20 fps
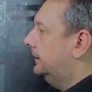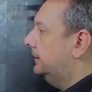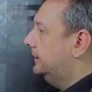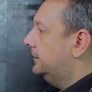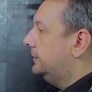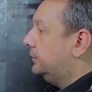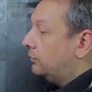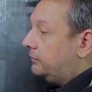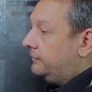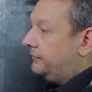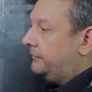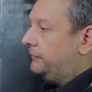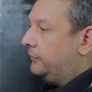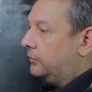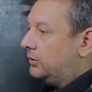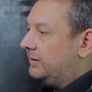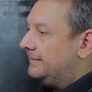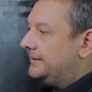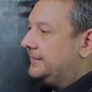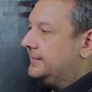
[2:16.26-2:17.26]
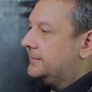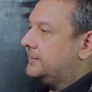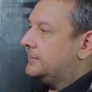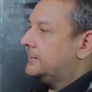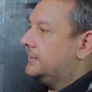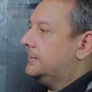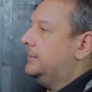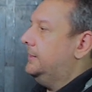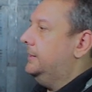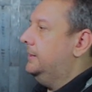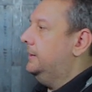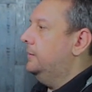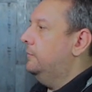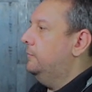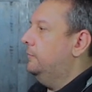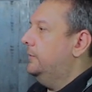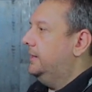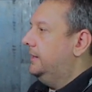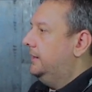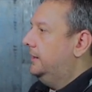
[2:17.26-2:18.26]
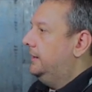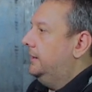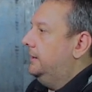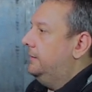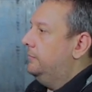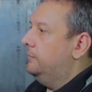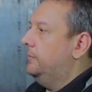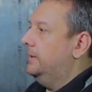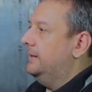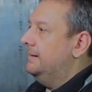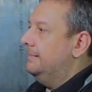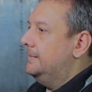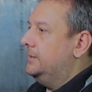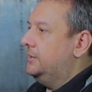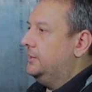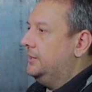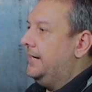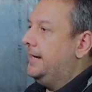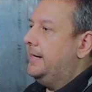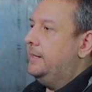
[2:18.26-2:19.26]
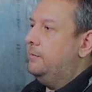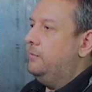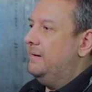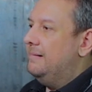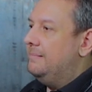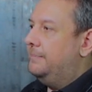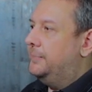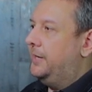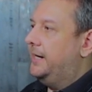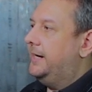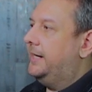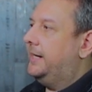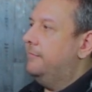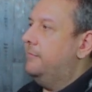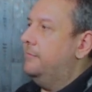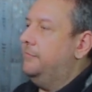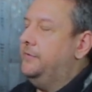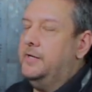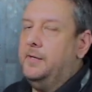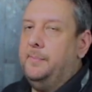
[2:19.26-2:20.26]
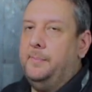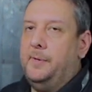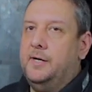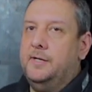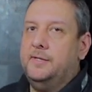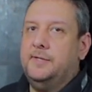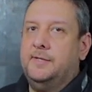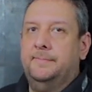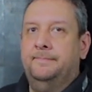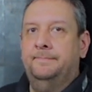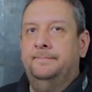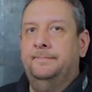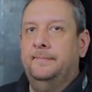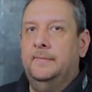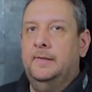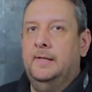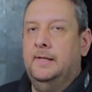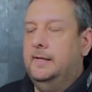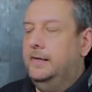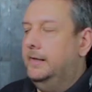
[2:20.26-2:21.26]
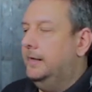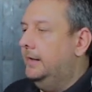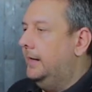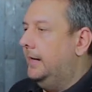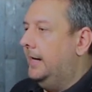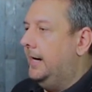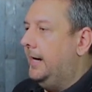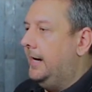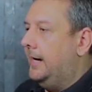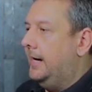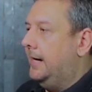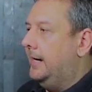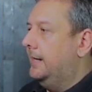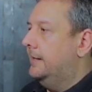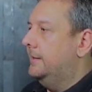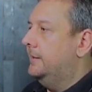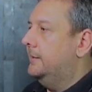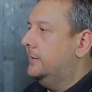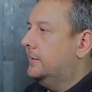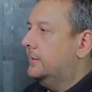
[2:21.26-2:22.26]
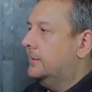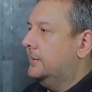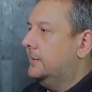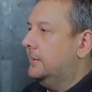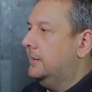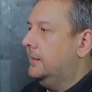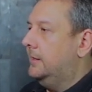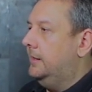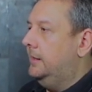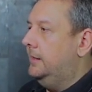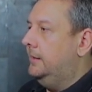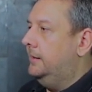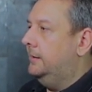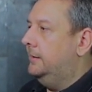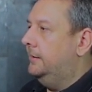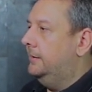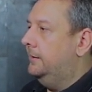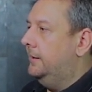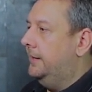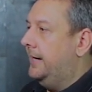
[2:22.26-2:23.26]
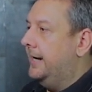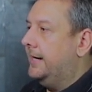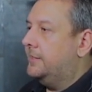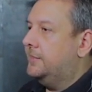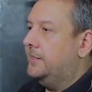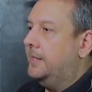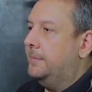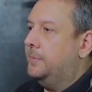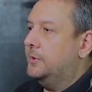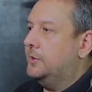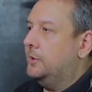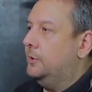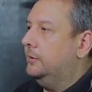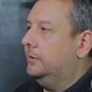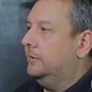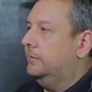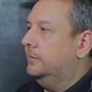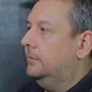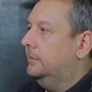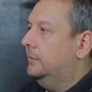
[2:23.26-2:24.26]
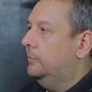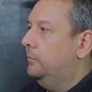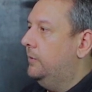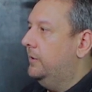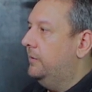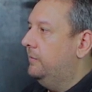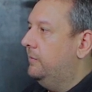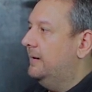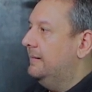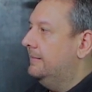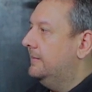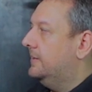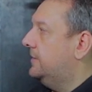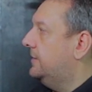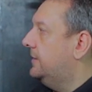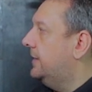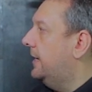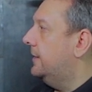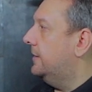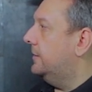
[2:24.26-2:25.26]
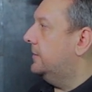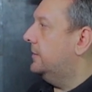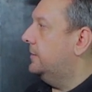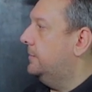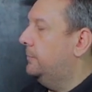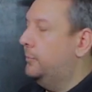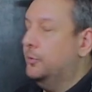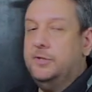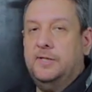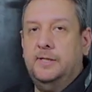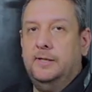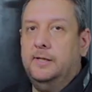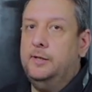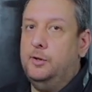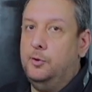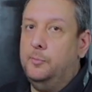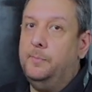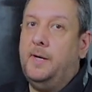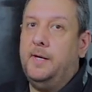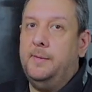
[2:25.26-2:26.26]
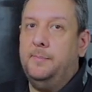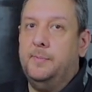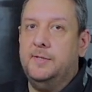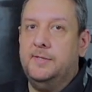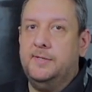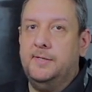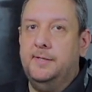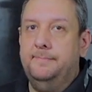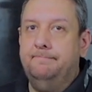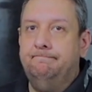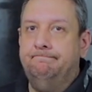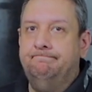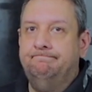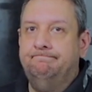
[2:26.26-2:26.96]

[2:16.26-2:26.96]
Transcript: So for all this, today we'll break everything apart, and in the next episode we will start putting a new pipe in.